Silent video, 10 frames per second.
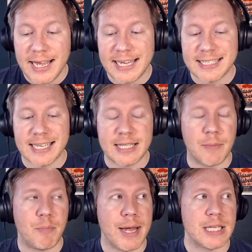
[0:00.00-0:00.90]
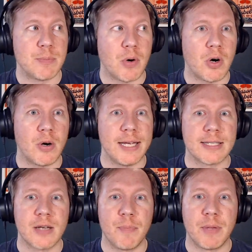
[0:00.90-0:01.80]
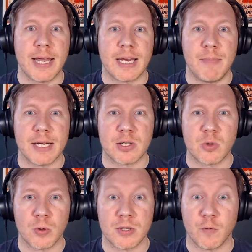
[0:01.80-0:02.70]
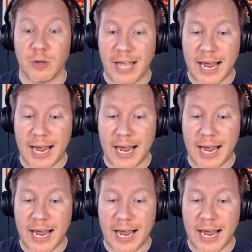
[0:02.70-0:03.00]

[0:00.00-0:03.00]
He says that baseball is something that can be a source of